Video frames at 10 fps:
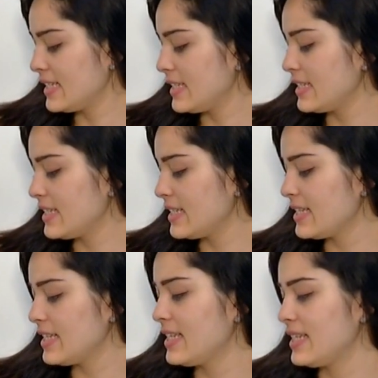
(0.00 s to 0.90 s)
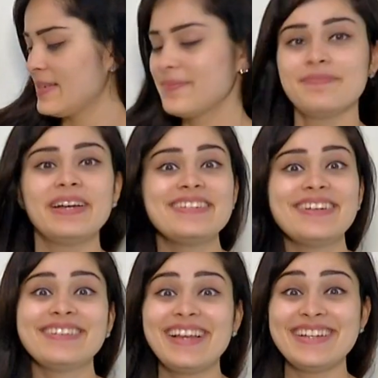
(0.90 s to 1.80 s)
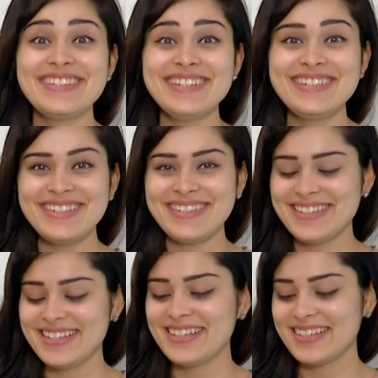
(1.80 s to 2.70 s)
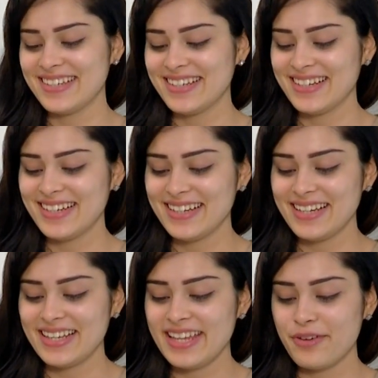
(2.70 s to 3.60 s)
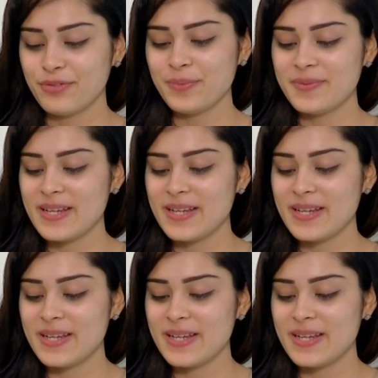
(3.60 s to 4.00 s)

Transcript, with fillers: is my sunglasses. They are from